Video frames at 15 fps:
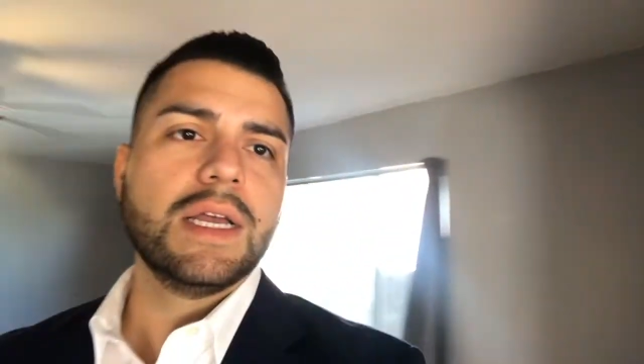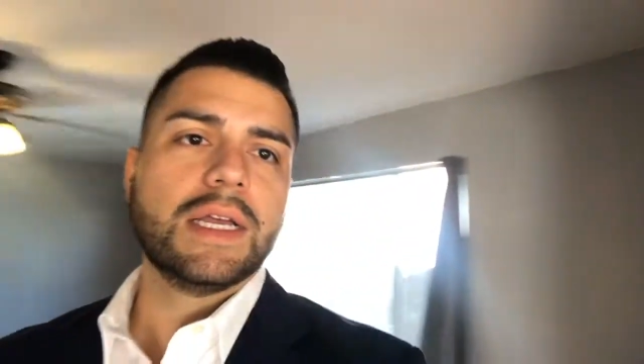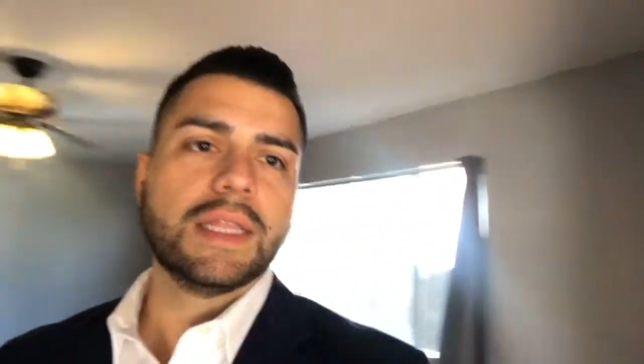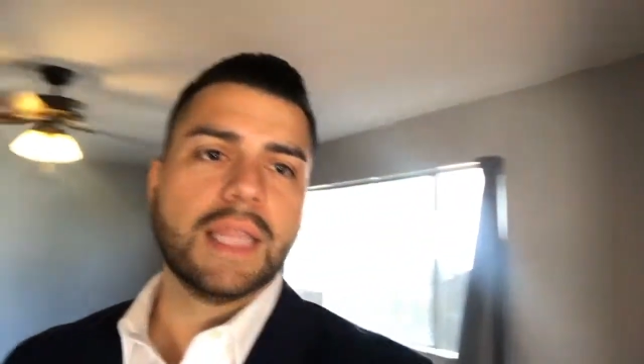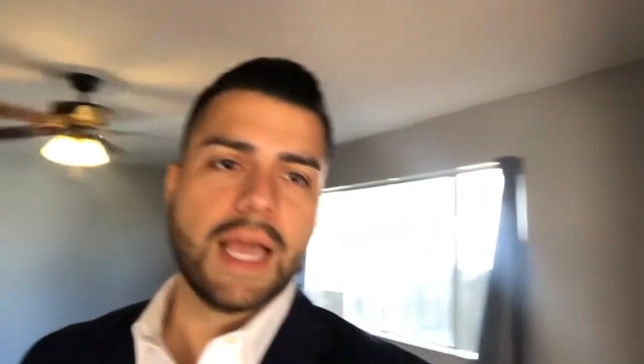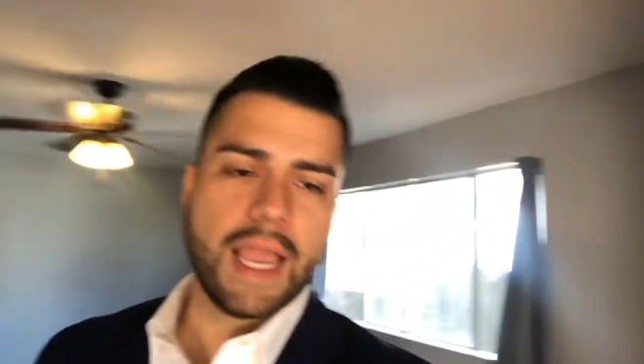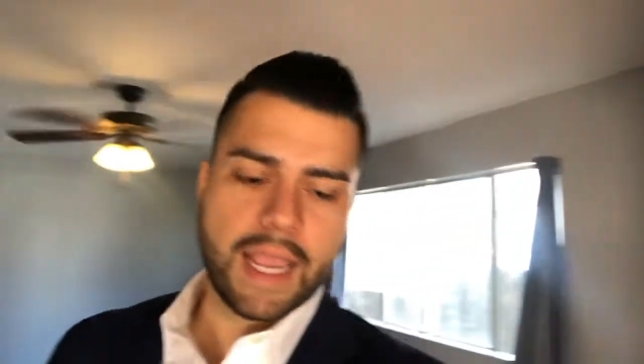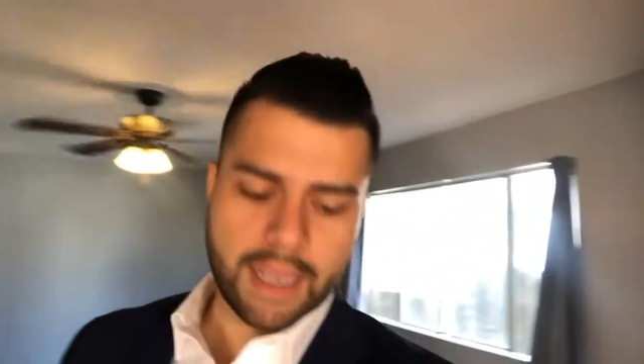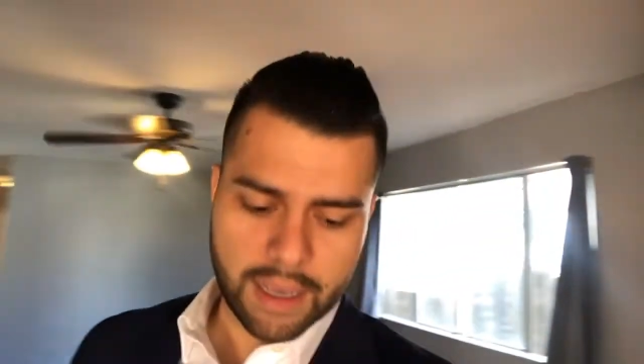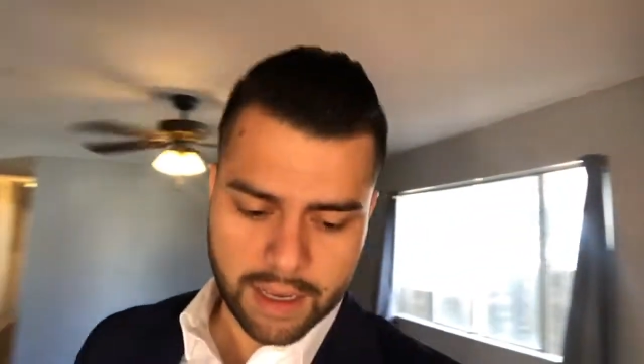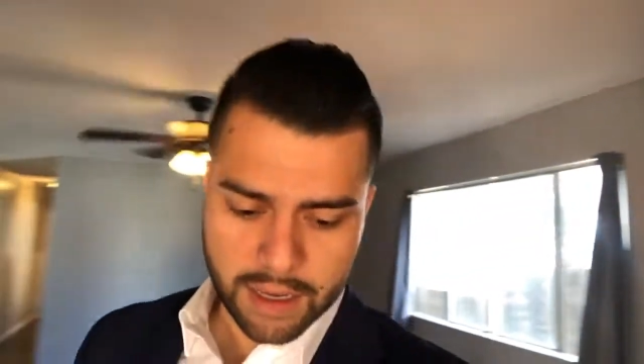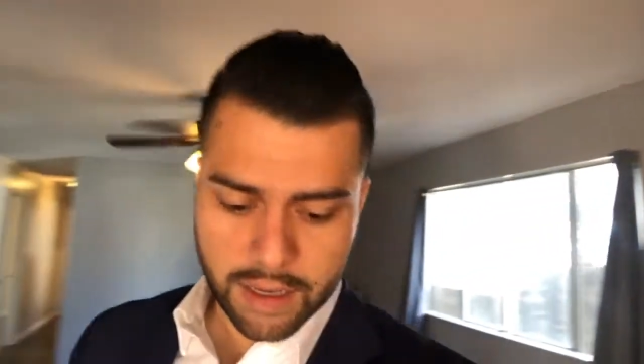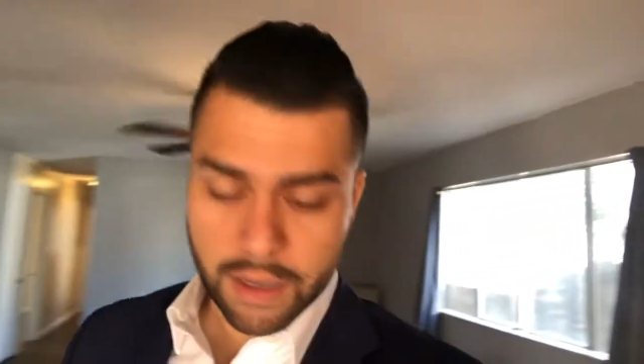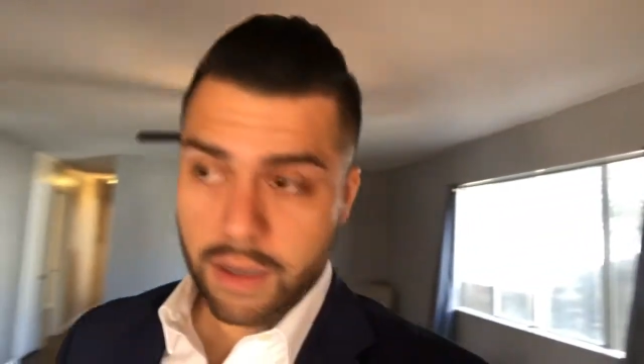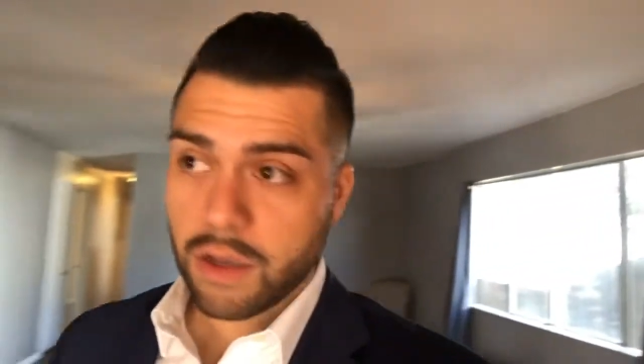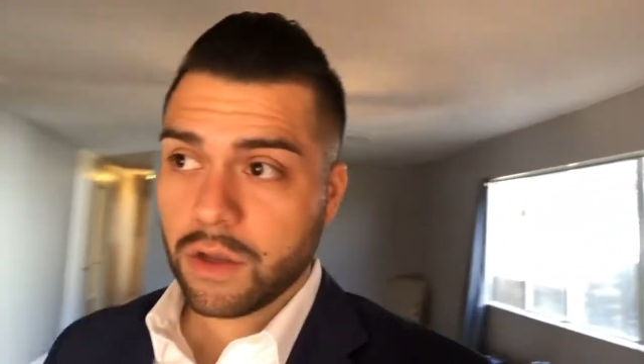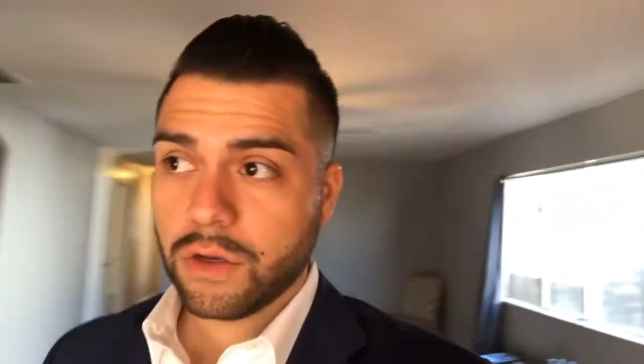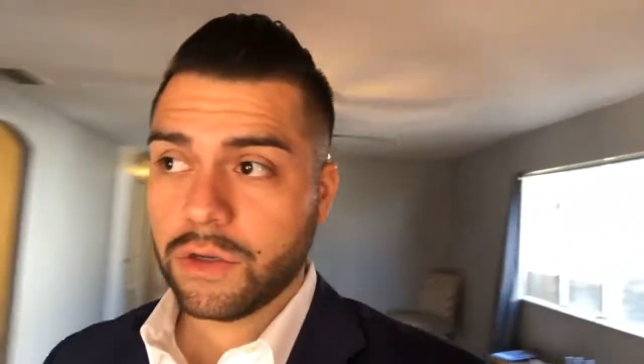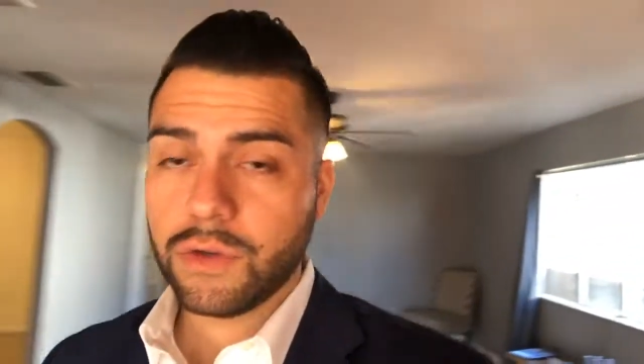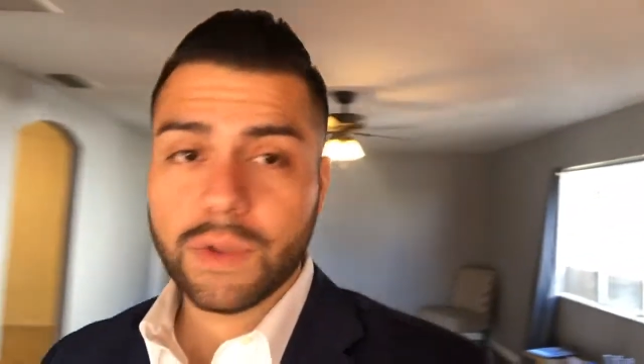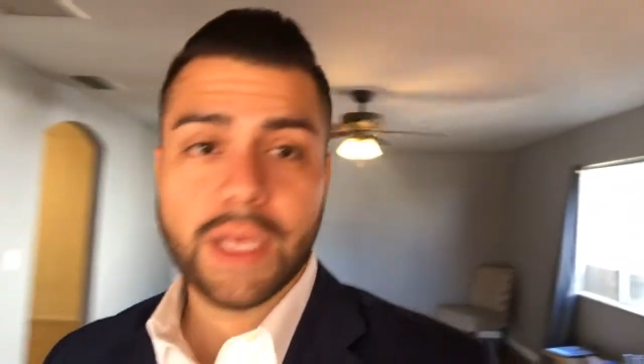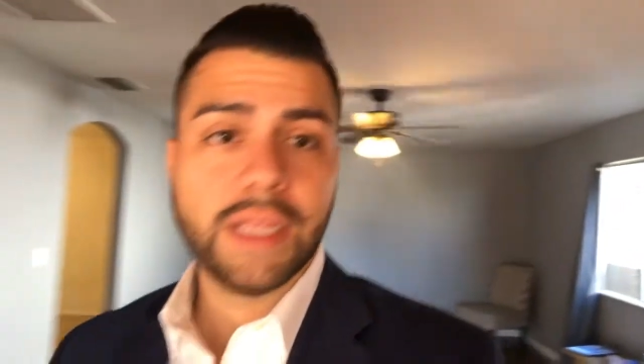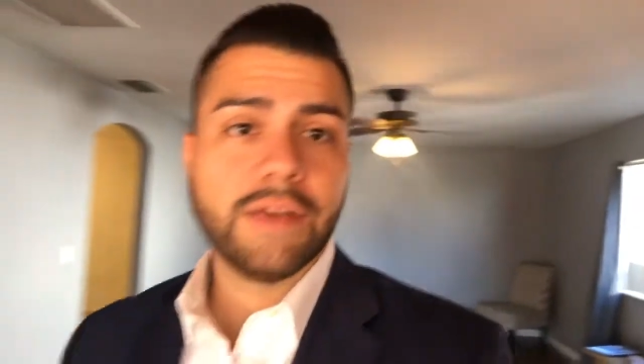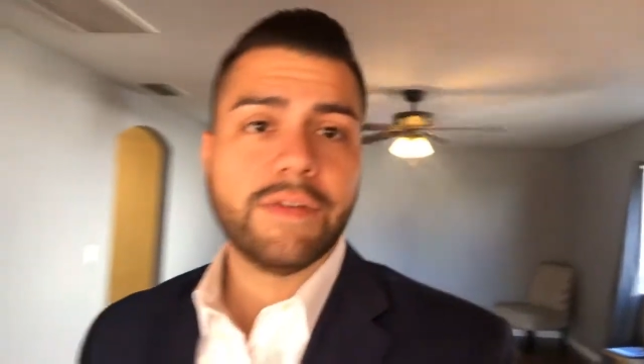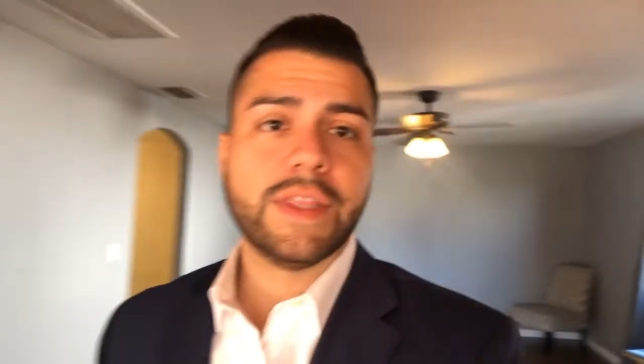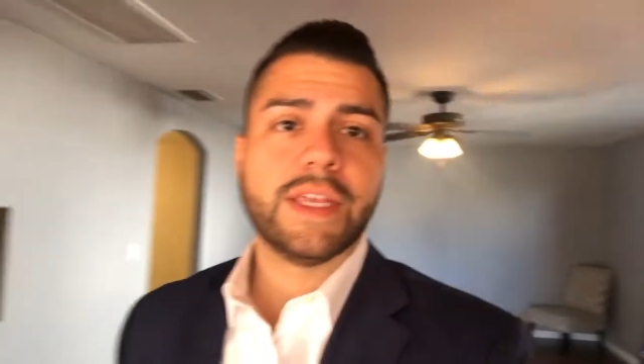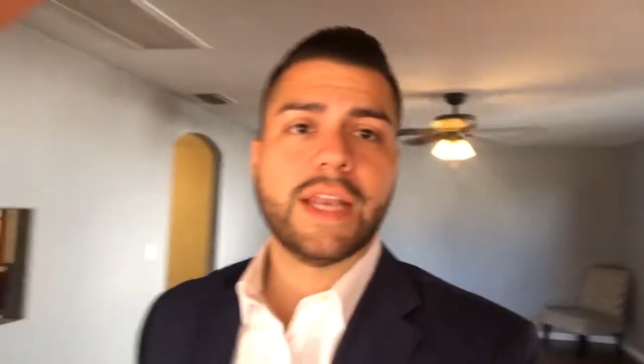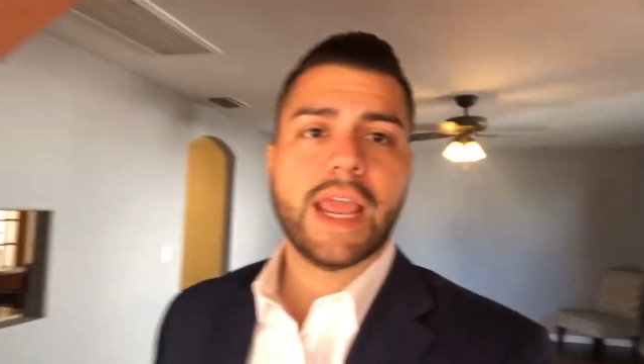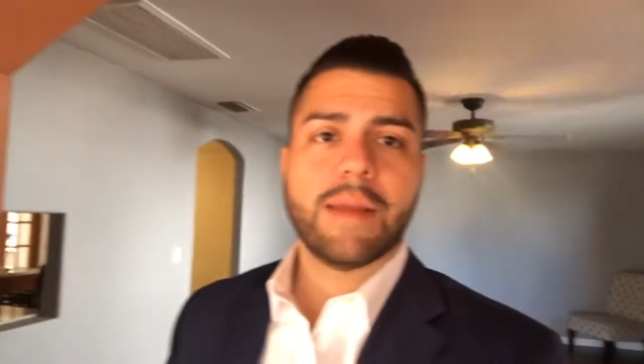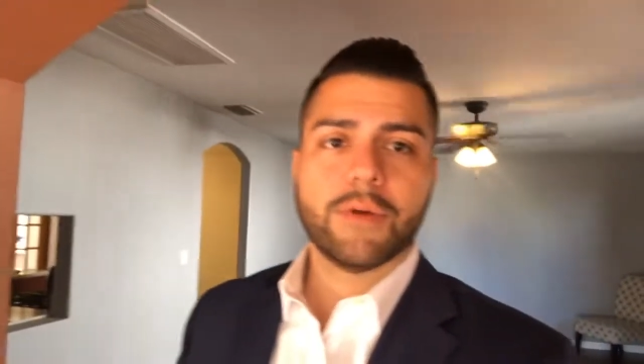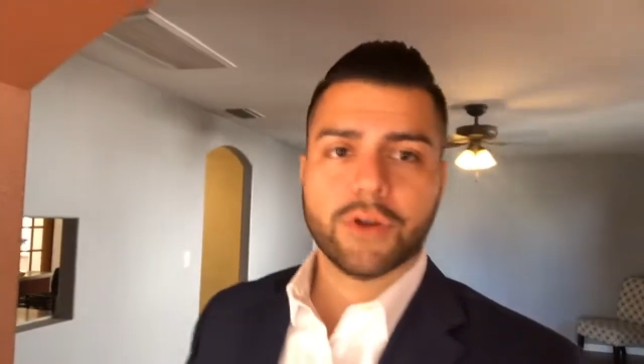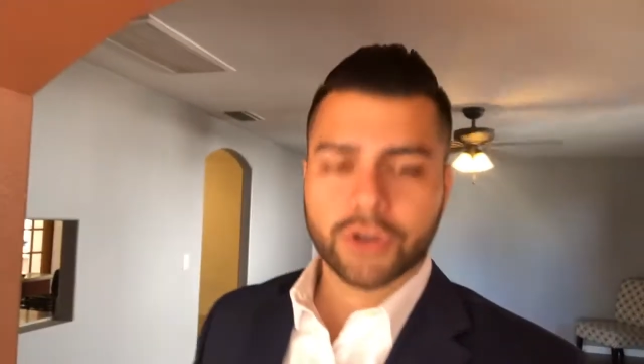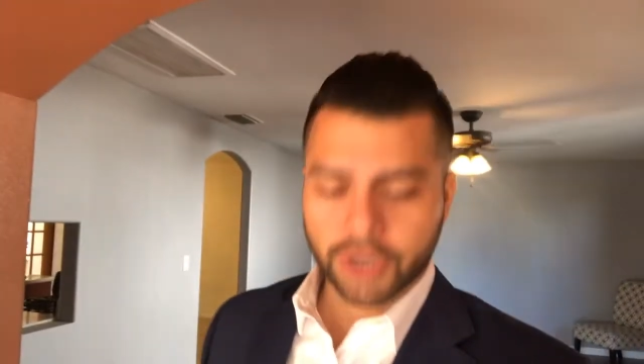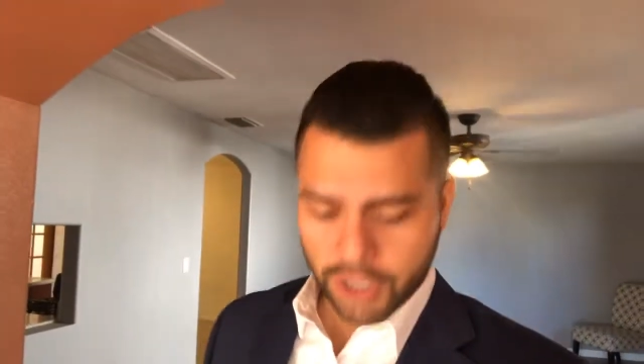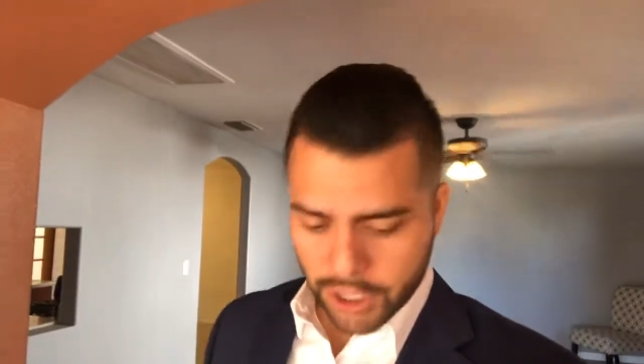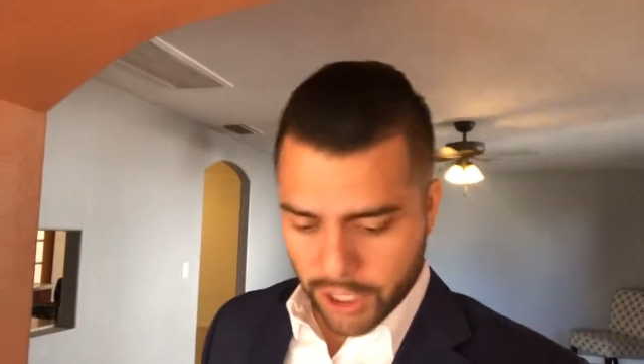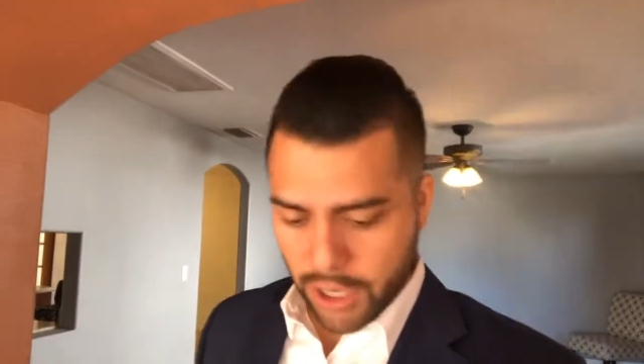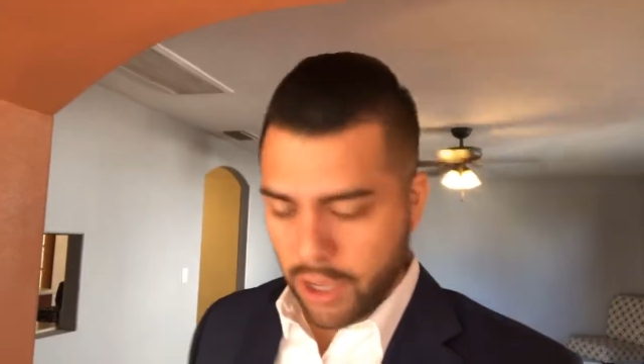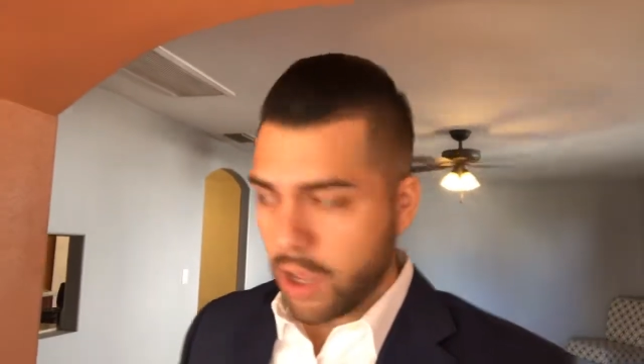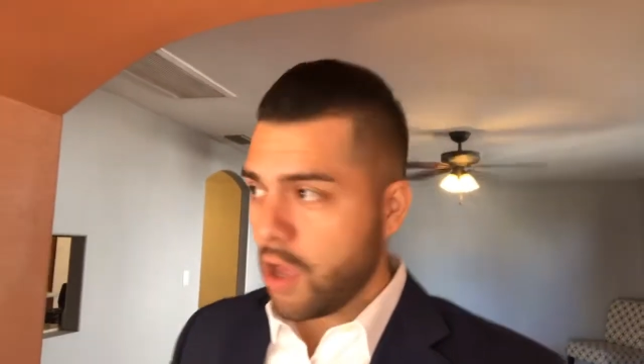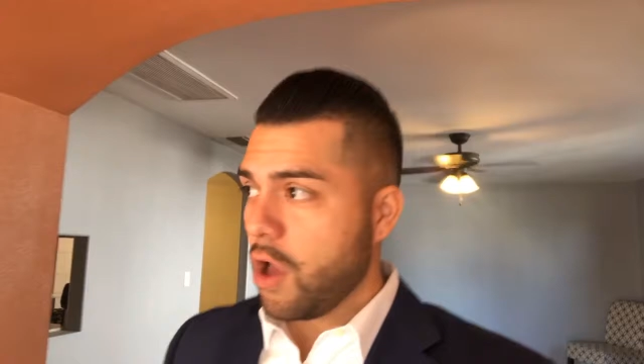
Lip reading: like, do they live in the neighborhood?